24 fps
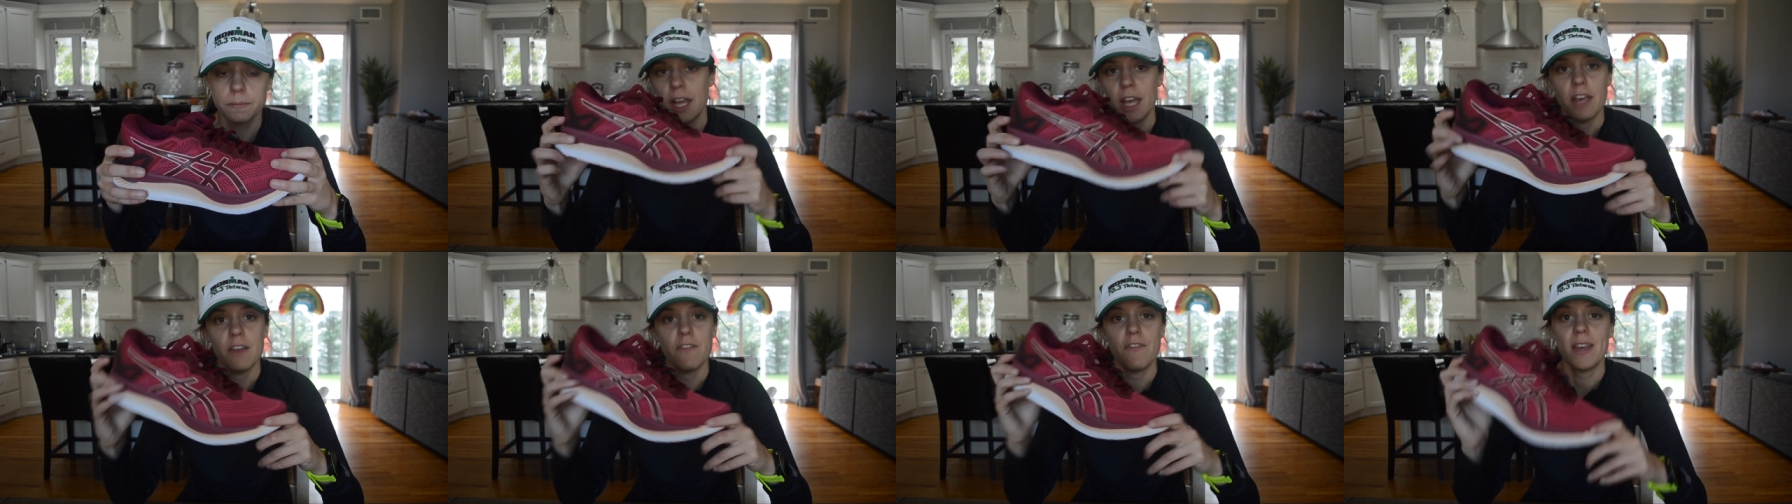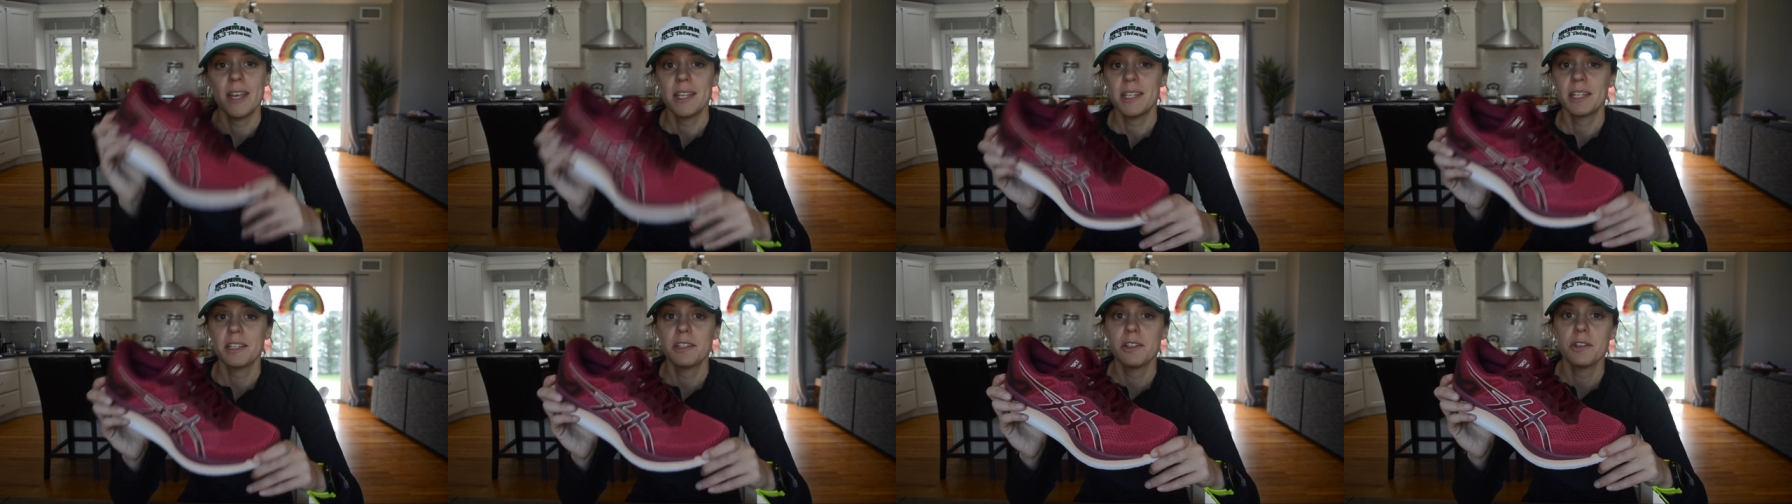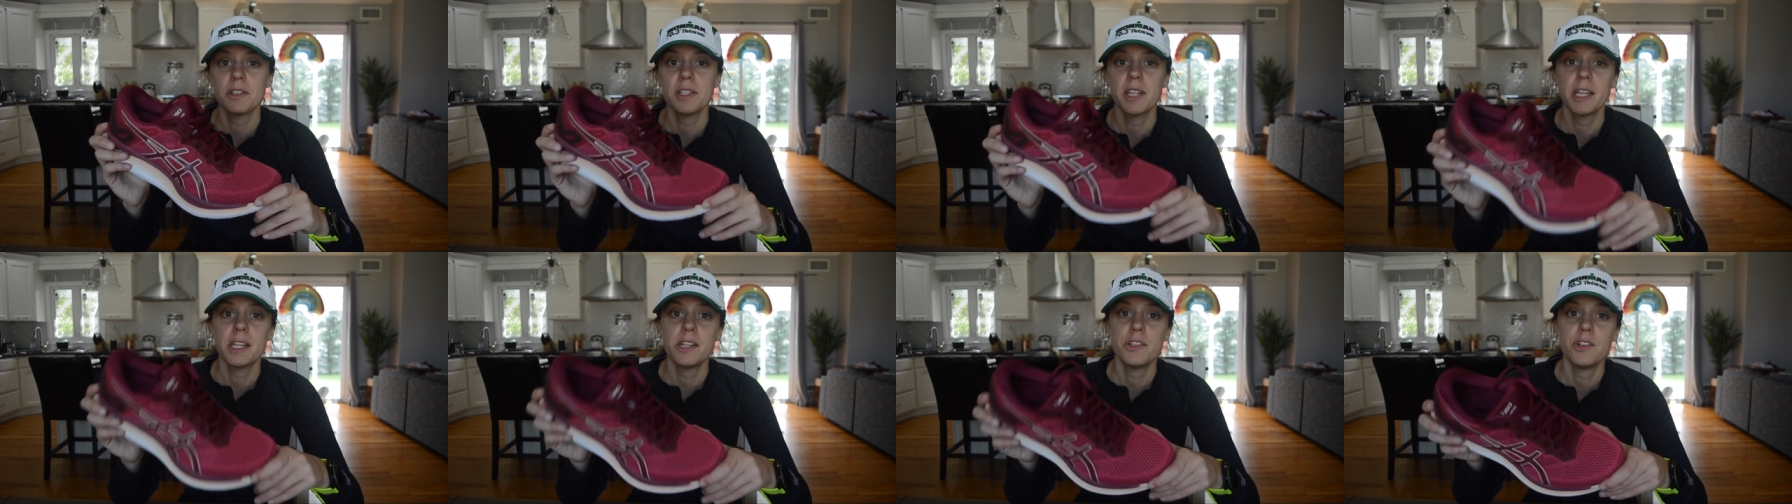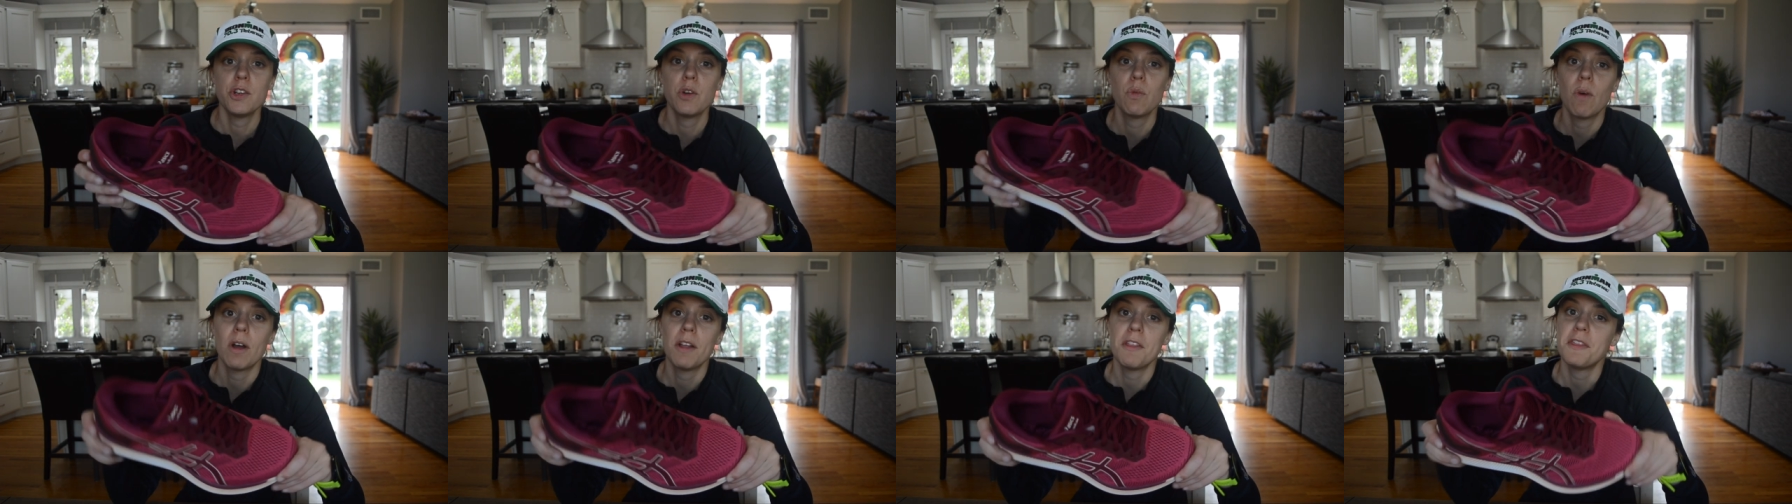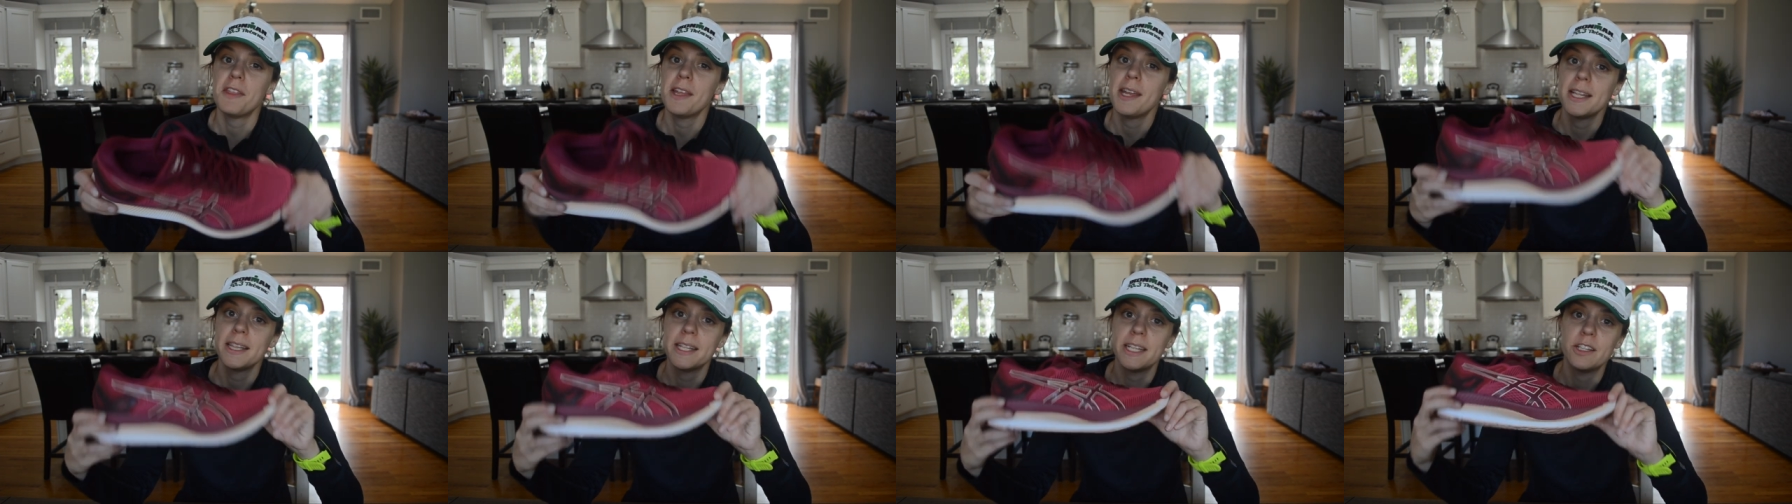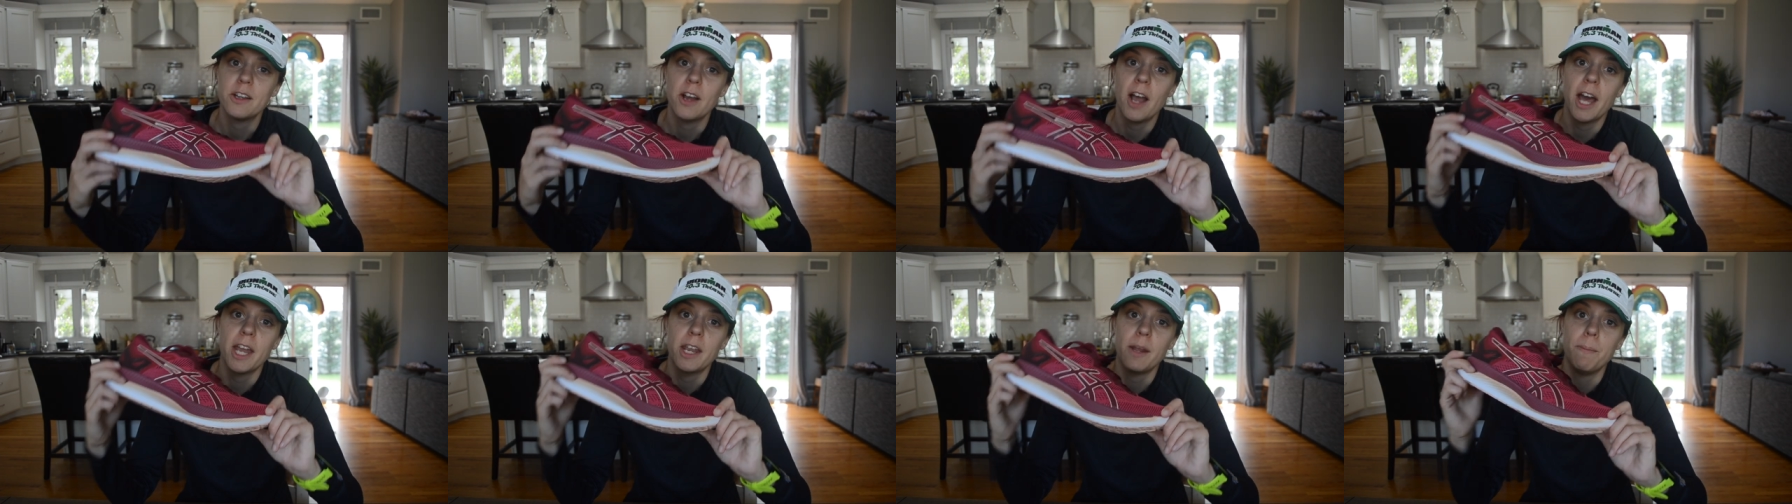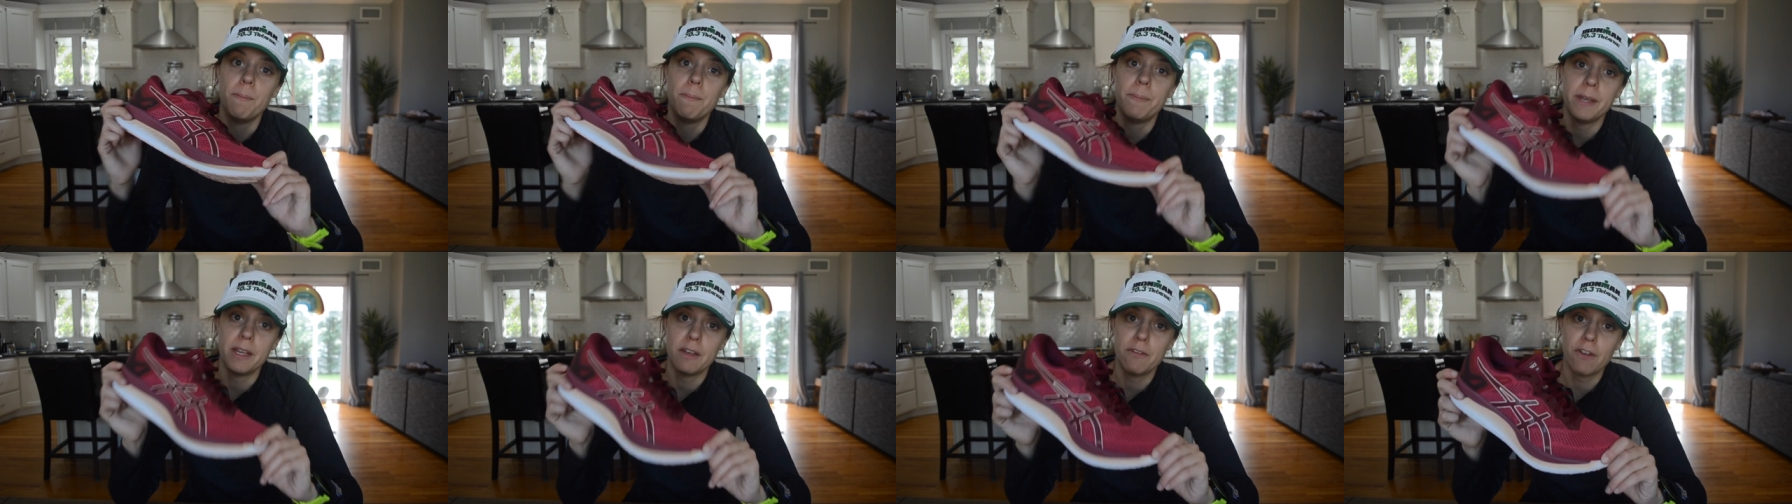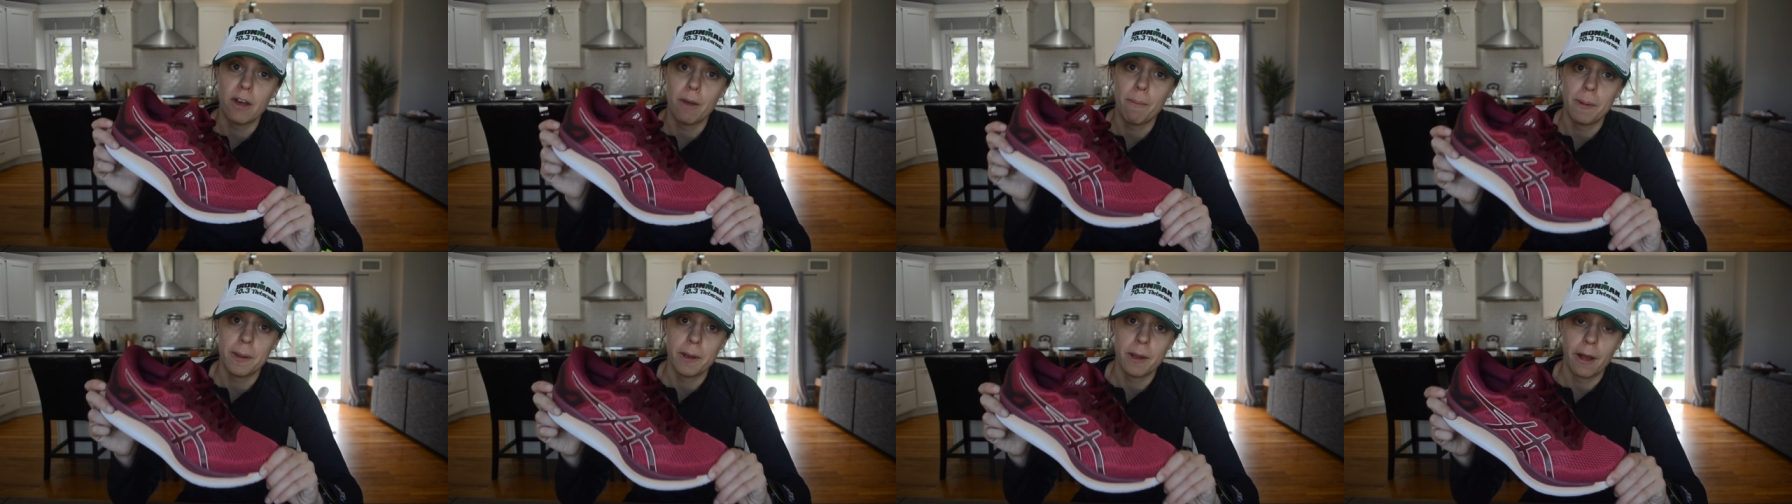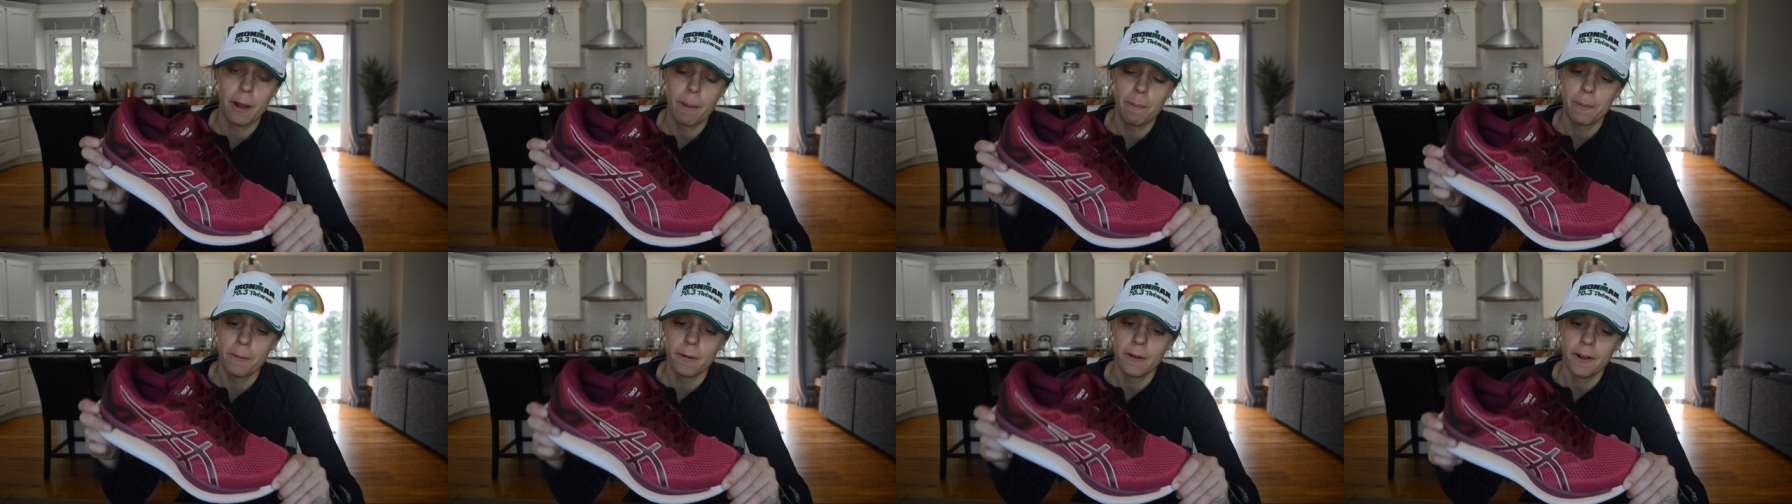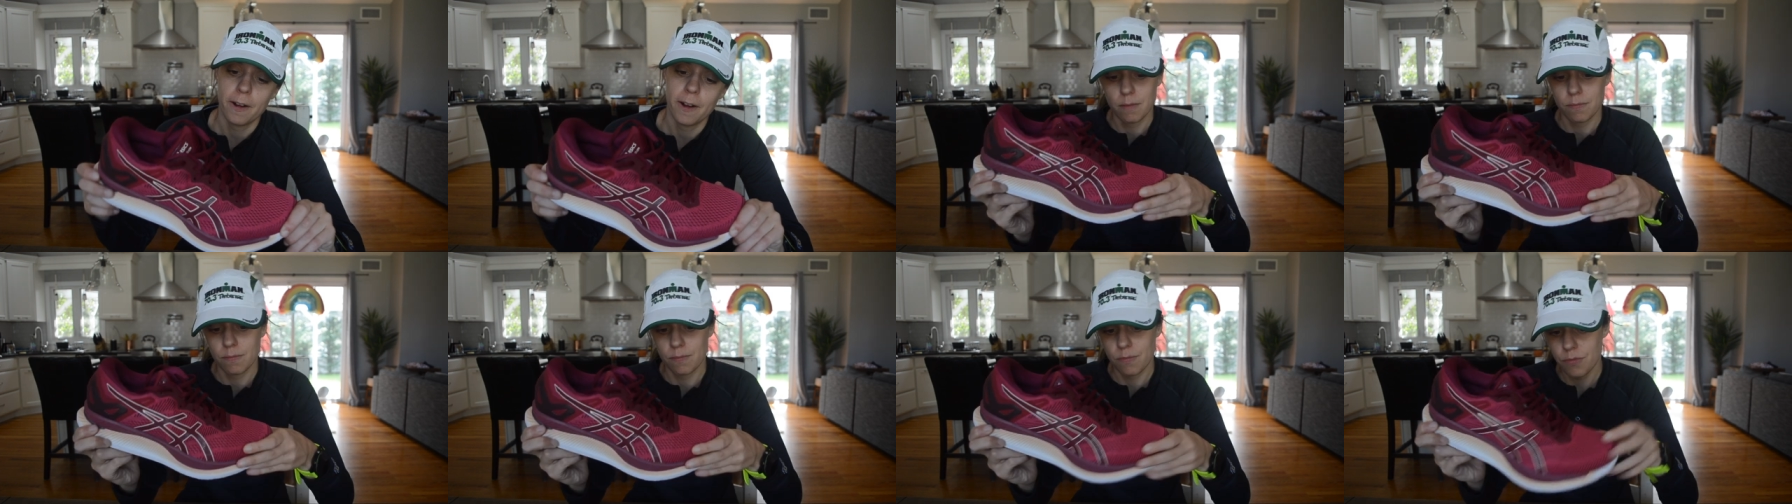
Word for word: If ASICS knows how to do one thing, they know how to beef up an upper.